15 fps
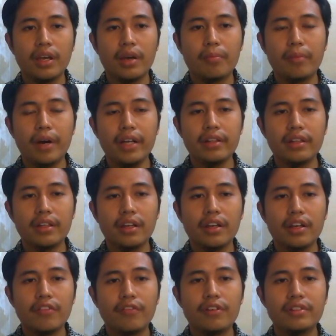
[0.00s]
But
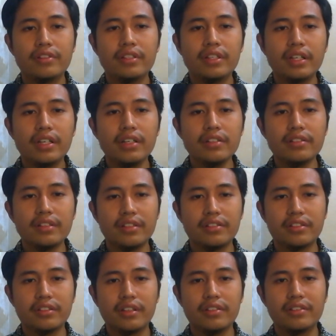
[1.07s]
physical
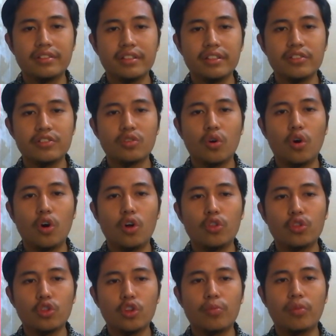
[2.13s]
sunscreen sits on
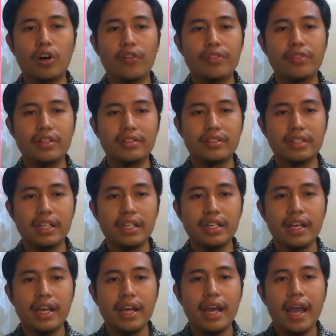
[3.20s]
top of the skin
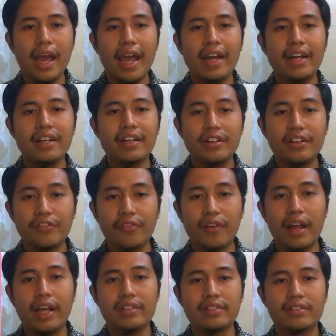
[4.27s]
and
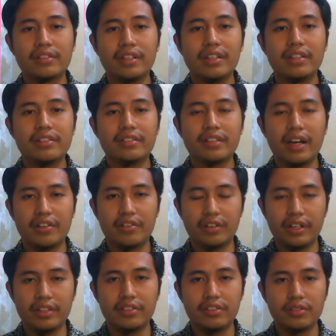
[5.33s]
reflects the sun
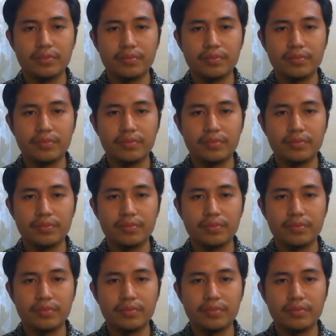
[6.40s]
rays.